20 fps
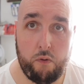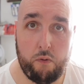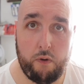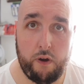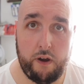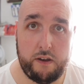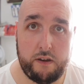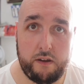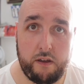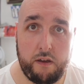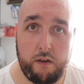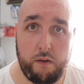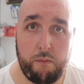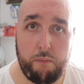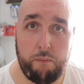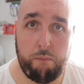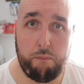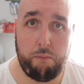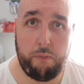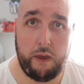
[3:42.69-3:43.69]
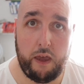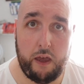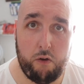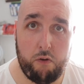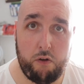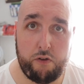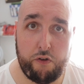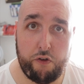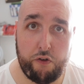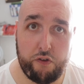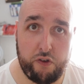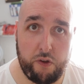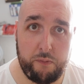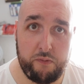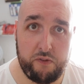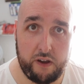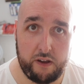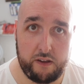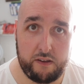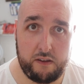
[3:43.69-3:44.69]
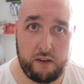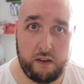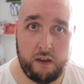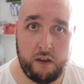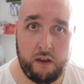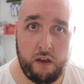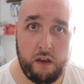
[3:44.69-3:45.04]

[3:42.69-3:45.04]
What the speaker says: Right, be equal to your subjects.